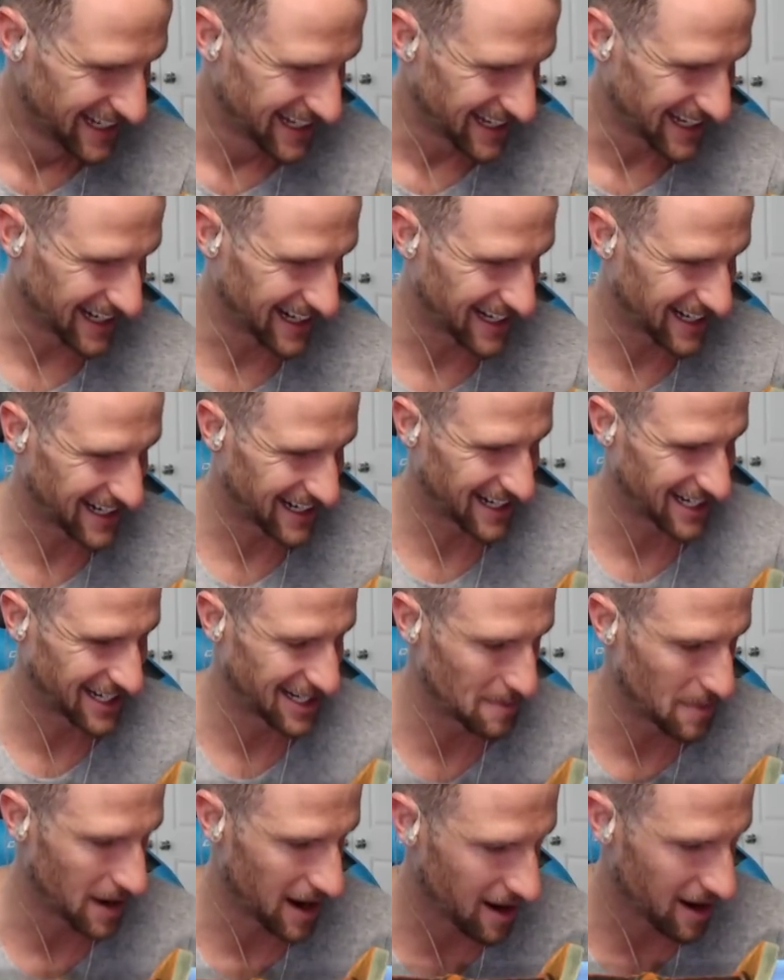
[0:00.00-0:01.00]
um,
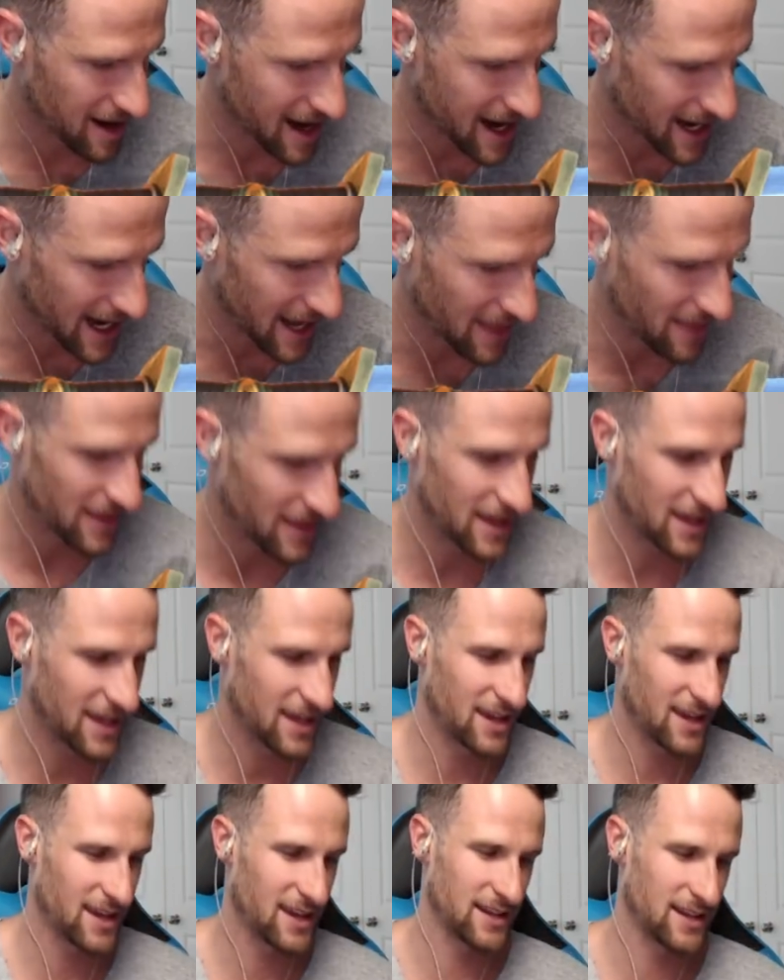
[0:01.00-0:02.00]
all right. Where is, then...
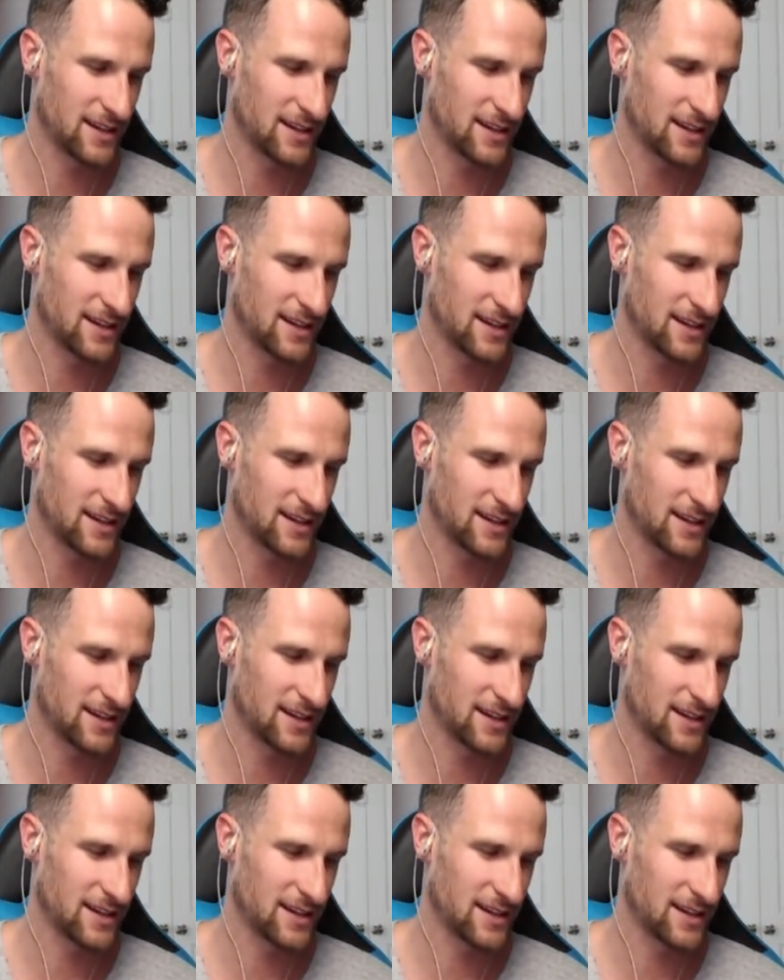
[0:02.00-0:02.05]
wait, hold on.